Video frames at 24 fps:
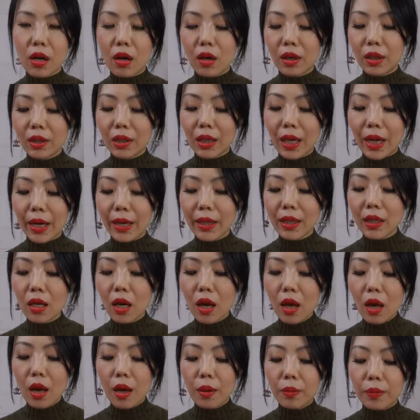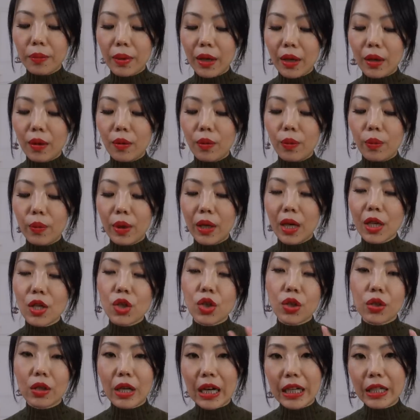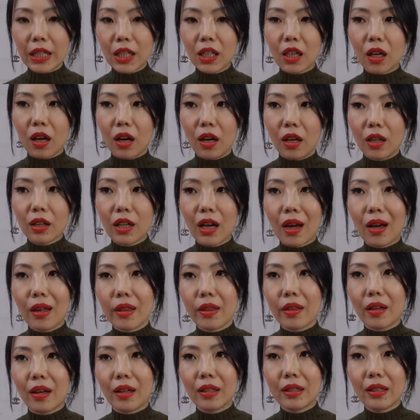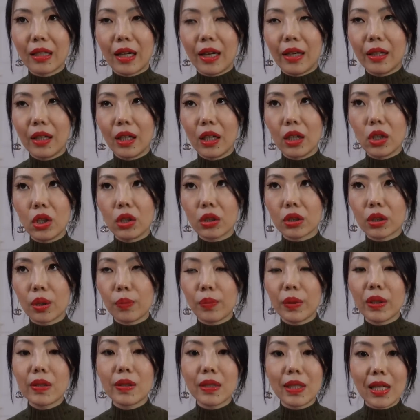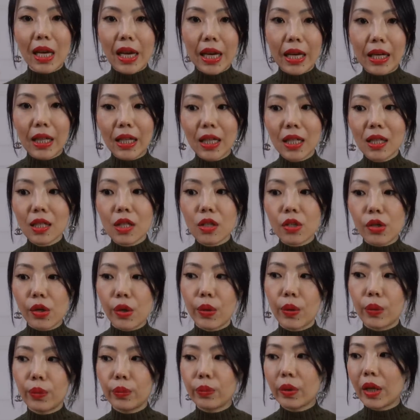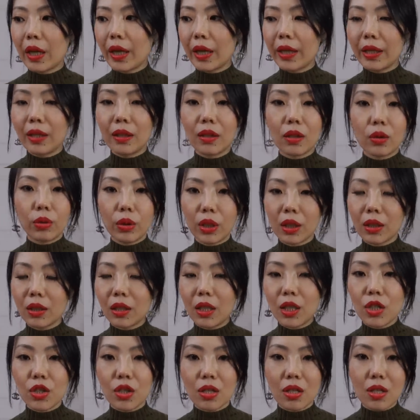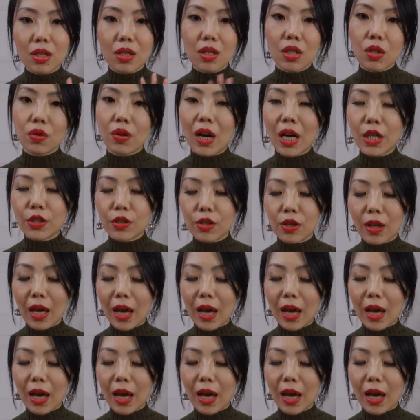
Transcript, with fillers: online, but when I tried it on, I thought that it looked a bit dated, so I quickly just scratched